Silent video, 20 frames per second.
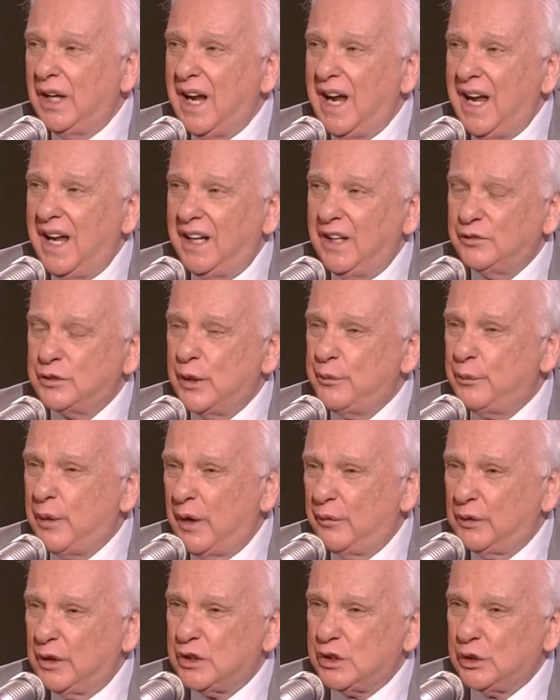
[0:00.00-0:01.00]
I mean, I had every
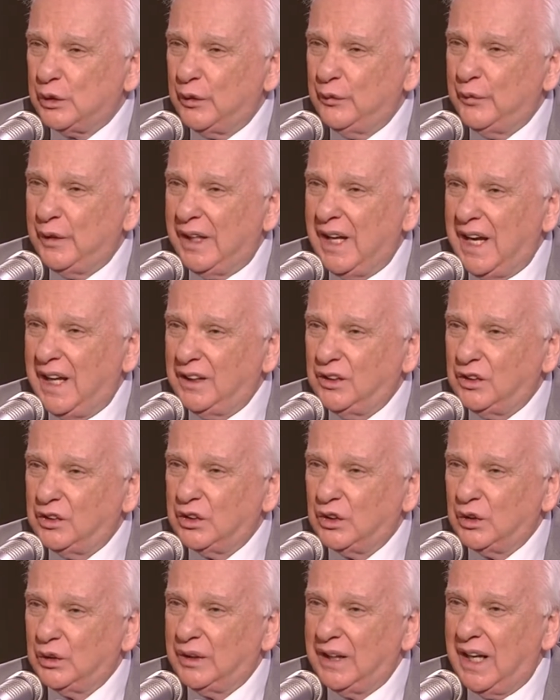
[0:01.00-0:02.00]
publisher in Manhattan
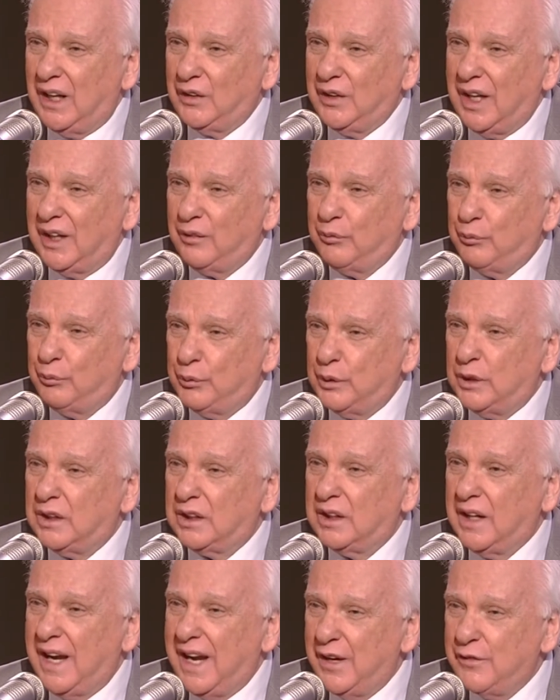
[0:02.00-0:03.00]
turn down that
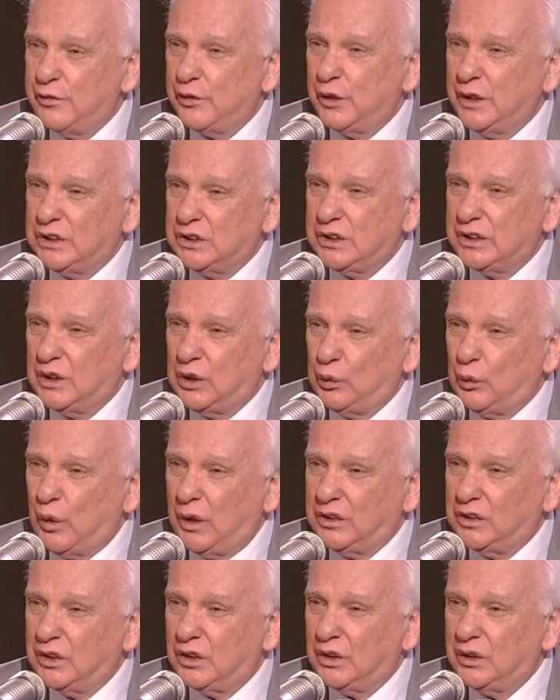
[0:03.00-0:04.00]
book. Every single
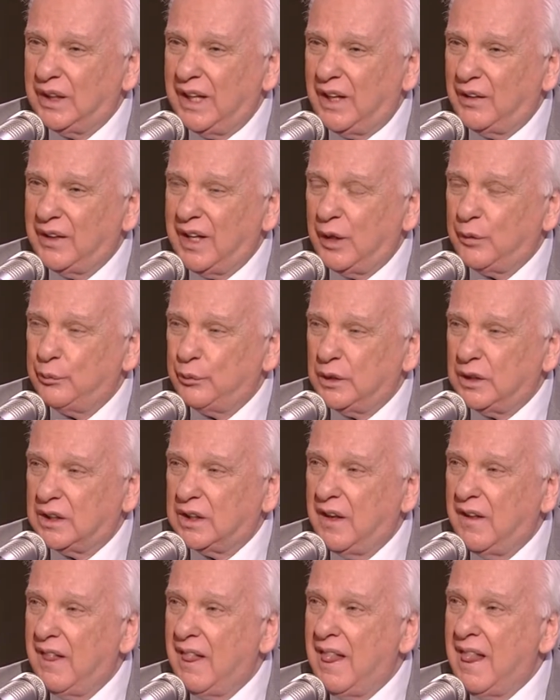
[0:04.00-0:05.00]
one turned down that
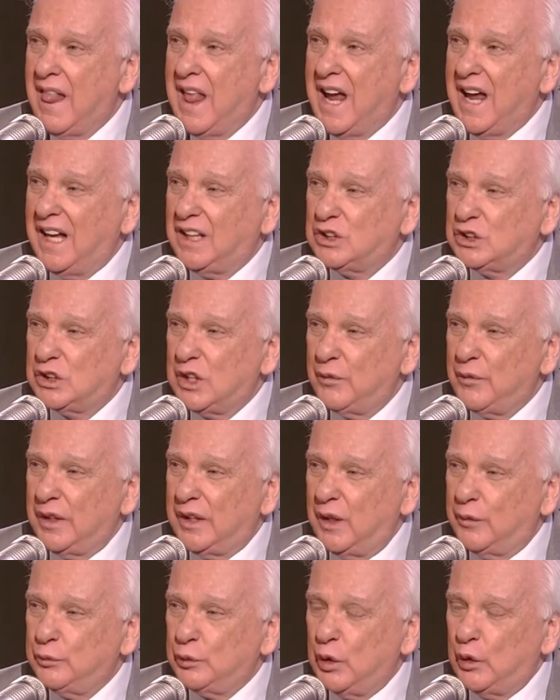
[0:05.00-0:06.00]
book. And some
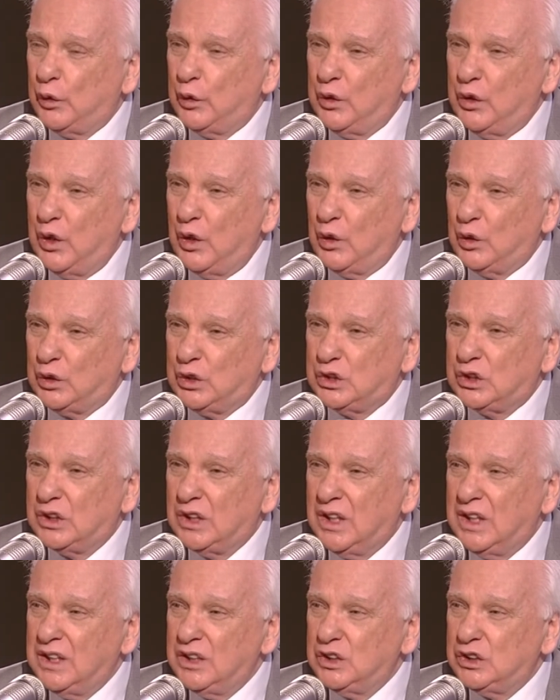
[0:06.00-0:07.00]
of them wrote
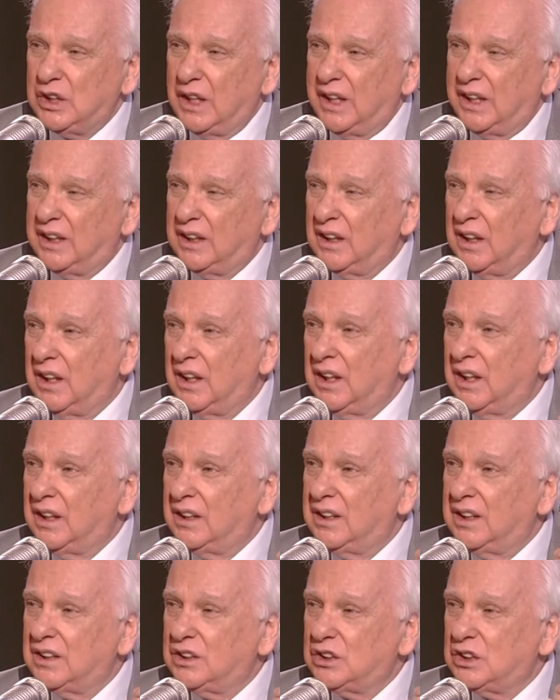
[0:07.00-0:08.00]
notes saying,
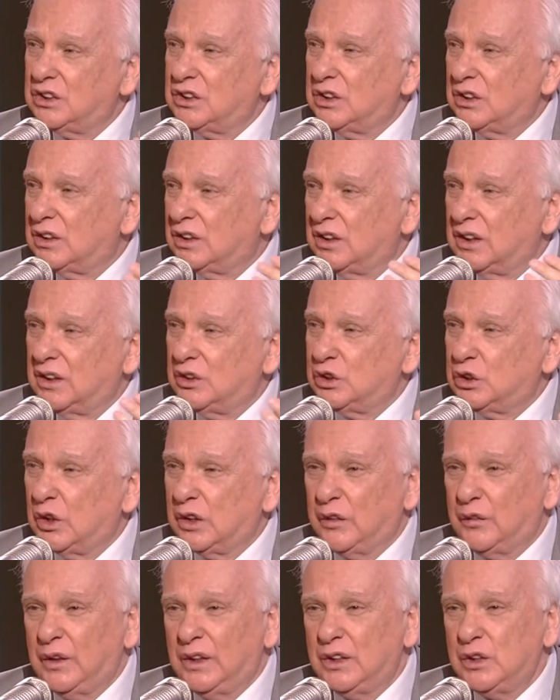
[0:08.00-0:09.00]
this is a
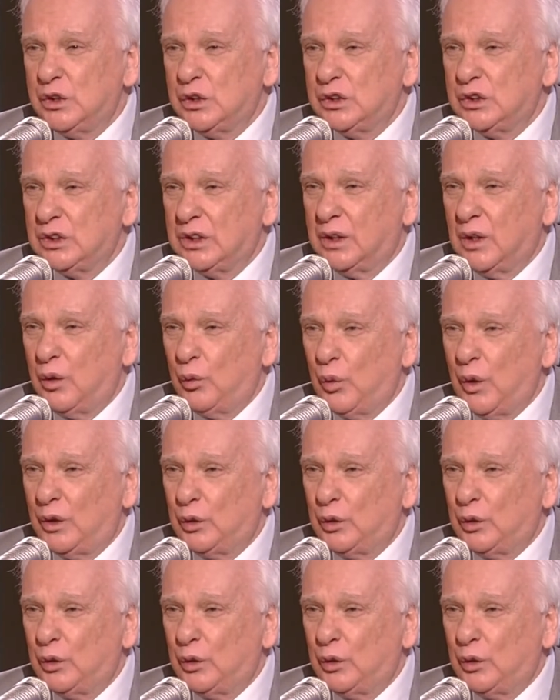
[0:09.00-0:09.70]
sort of an interesting, a